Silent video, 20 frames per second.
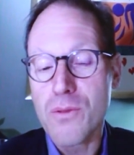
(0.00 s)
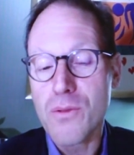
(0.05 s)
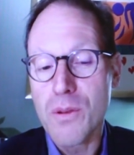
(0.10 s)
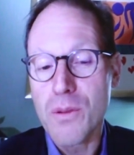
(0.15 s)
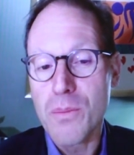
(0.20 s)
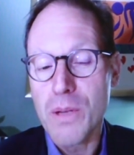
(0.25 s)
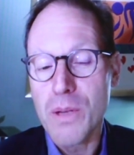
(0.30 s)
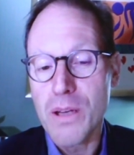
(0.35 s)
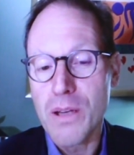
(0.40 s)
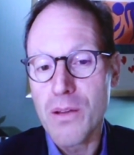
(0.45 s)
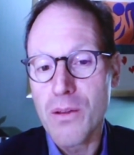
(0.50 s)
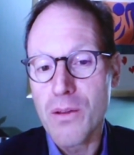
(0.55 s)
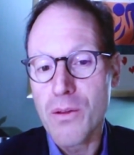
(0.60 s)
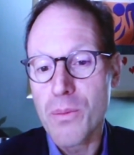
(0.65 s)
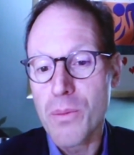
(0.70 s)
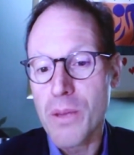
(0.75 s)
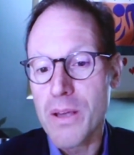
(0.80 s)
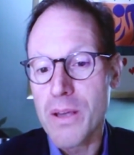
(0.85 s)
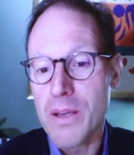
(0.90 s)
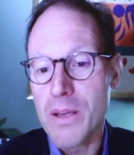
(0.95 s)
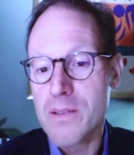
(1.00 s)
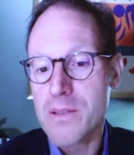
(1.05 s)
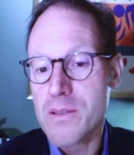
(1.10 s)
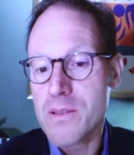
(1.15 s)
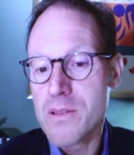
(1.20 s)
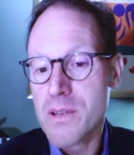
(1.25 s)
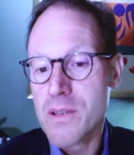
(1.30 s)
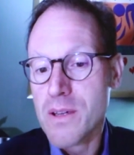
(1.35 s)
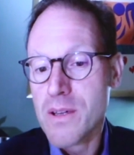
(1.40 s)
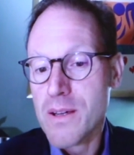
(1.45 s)
true in many other
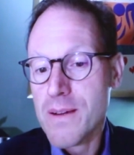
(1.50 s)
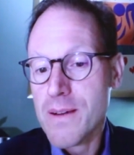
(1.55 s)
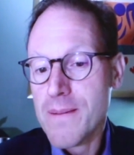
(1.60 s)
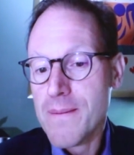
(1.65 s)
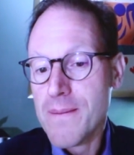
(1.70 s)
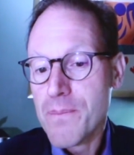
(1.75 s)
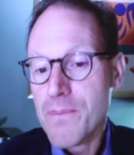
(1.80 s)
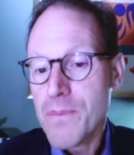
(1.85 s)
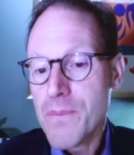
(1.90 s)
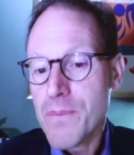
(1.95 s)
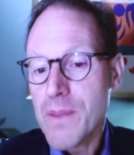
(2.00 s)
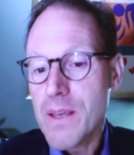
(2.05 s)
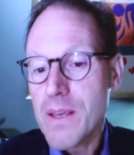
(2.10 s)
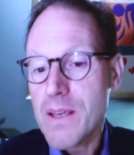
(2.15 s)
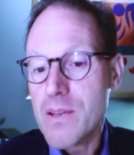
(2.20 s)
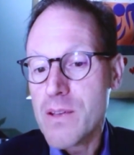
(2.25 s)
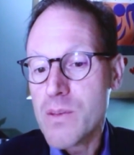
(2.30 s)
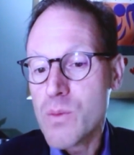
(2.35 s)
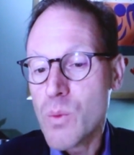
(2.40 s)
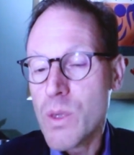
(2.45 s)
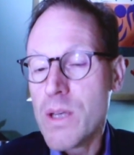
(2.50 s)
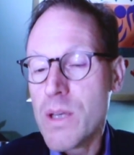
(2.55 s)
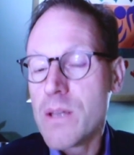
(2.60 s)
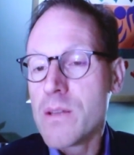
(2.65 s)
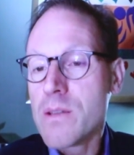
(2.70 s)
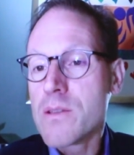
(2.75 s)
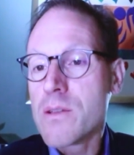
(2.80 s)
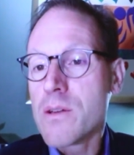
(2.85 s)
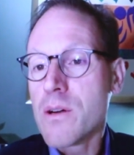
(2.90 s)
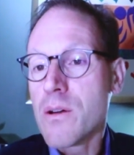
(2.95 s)
places, is wind
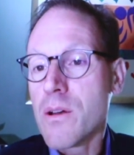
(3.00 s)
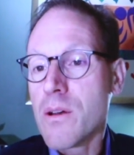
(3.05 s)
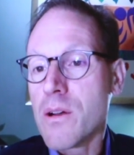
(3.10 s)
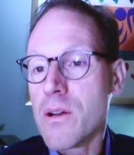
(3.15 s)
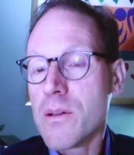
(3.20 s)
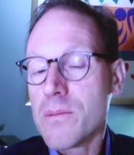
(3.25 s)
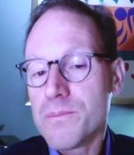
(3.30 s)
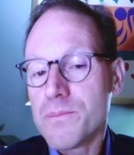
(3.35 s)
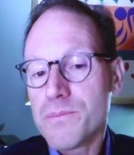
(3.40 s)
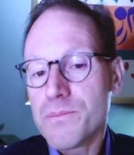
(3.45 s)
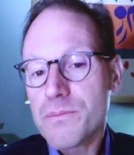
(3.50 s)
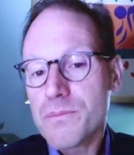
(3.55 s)
and solar.